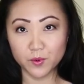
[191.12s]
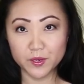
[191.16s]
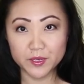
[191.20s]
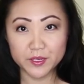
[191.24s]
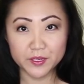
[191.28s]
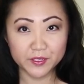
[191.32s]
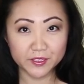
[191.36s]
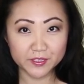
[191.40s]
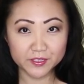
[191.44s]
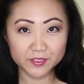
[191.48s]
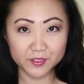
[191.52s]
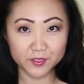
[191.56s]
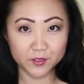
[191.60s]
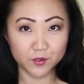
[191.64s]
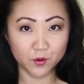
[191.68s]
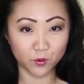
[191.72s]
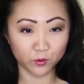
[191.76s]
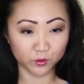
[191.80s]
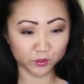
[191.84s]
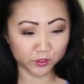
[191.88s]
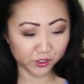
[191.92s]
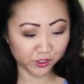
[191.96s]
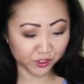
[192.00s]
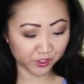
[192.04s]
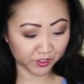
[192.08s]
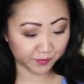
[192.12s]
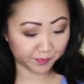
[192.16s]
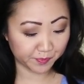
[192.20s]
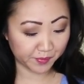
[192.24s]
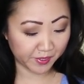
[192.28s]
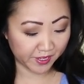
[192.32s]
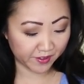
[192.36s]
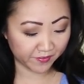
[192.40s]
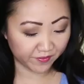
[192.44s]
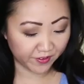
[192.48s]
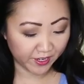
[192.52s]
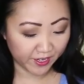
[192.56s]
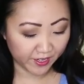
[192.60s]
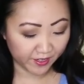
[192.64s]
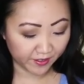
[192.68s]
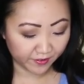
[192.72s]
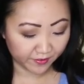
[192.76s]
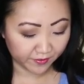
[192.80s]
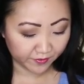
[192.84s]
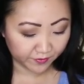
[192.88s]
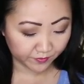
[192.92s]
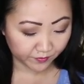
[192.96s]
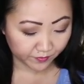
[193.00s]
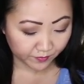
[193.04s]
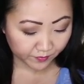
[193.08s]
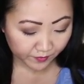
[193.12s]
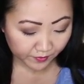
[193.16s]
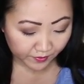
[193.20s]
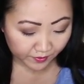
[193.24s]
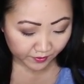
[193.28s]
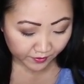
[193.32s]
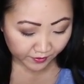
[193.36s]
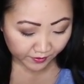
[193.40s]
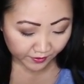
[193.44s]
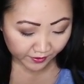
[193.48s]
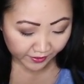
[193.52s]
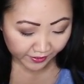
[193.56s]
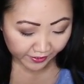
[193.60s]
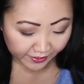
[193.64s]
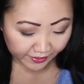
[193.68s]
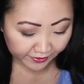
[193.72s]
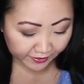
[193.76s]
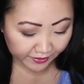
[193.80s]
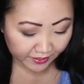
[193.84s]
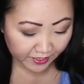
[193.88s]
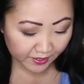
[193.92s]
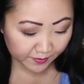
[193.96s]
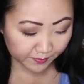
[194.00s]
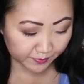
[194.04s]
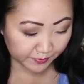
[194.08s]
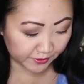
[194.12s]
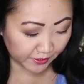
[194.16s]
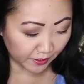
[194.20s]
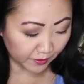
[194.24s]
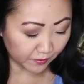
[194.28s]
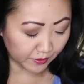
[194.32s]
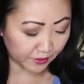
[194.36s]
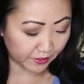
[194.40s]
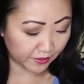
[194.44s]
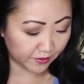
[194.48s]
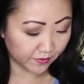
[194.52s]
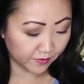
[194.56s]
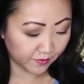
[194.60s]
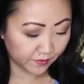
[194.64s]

Get to the corner, just pivot and keep sewing.